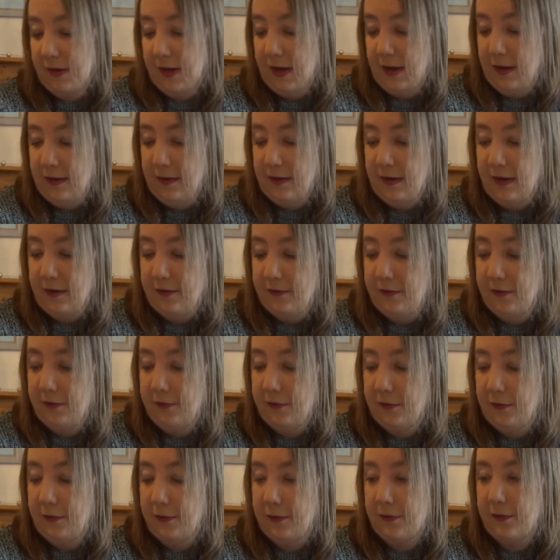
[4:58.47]
and it just
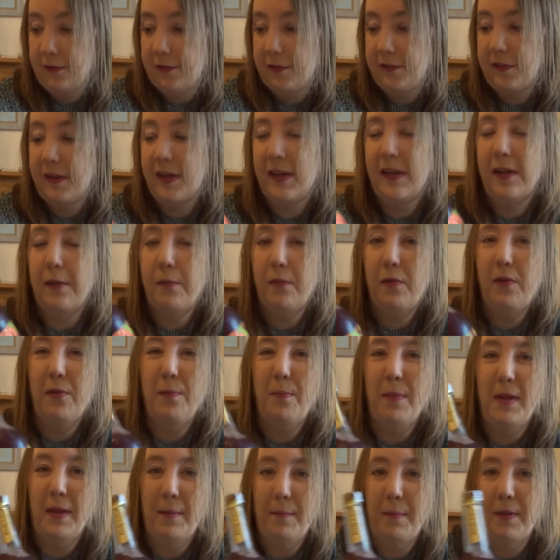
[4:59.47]
looked like it would
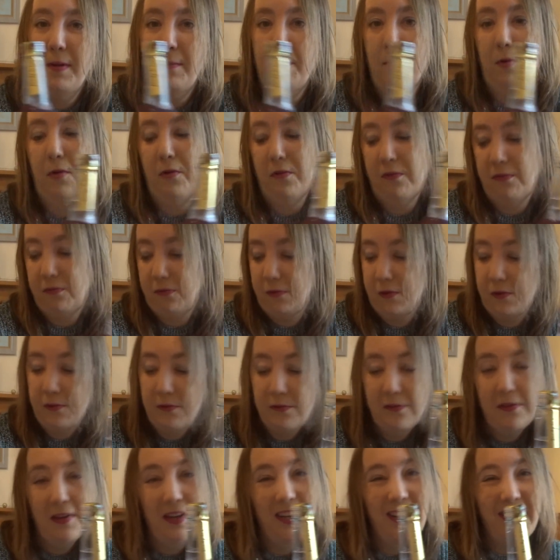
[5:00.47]
be a bit more
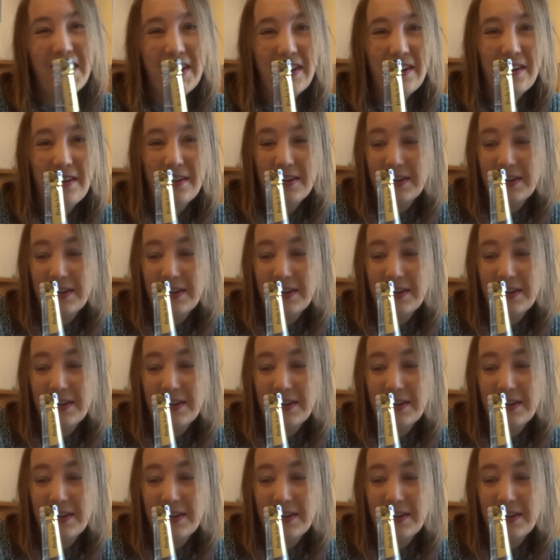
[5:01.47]
fruity, I